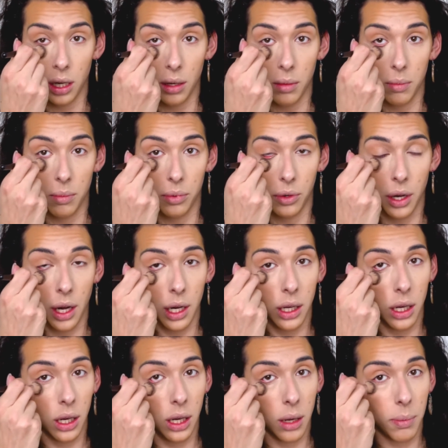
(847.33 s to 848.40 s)

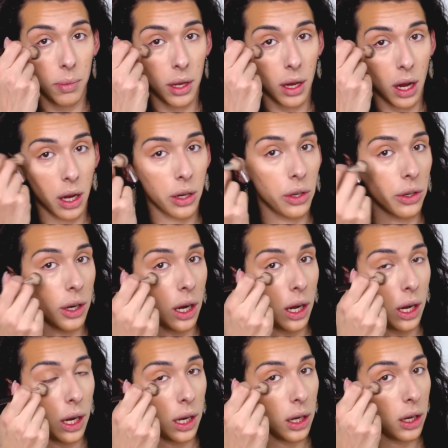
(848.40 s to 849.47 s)
Brightening up that under
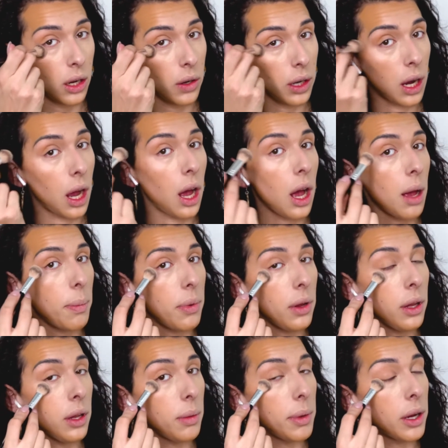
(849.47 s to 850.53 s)
eye, going up a
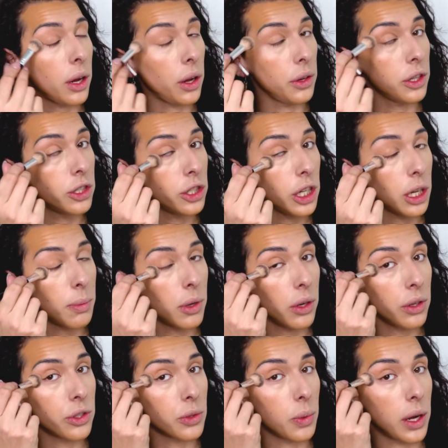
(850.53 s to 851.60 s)
little bit on the cheekbone
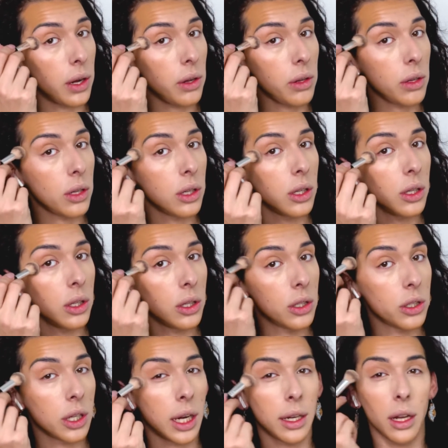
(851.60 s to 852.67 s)
as well,
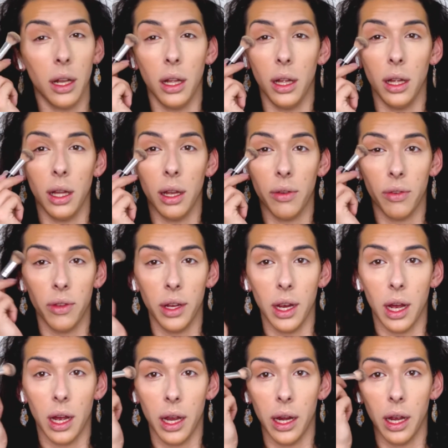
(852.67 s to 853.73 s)
to kind of lift the
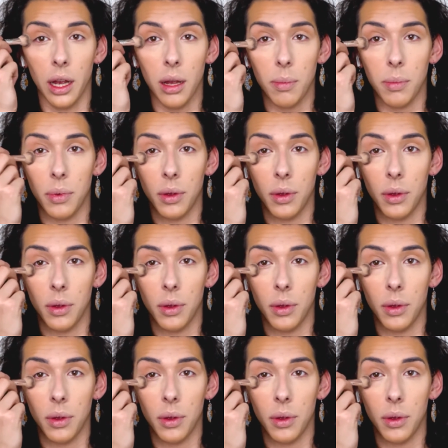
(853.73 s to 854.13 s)
eye up.